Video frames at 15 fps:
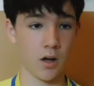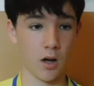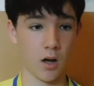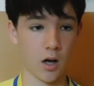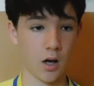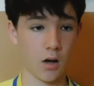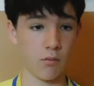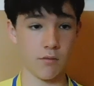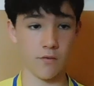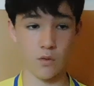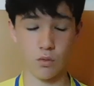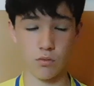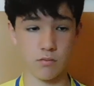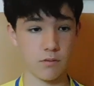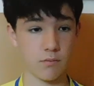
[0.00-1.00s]
with
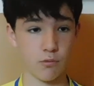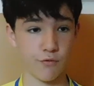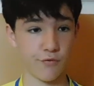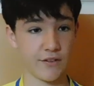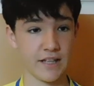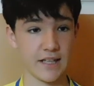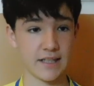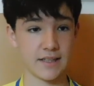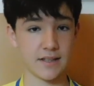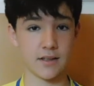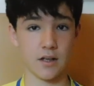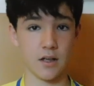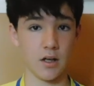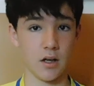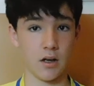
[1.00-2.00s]
all of this
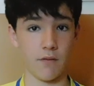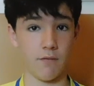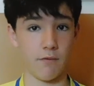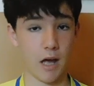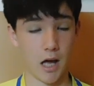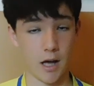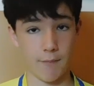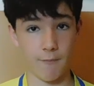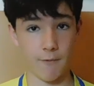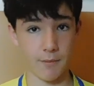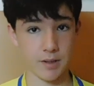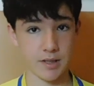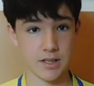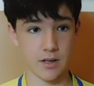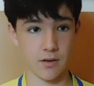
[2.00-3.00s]

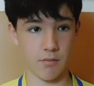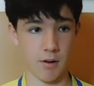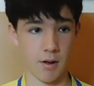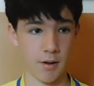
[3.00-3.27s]
very soon.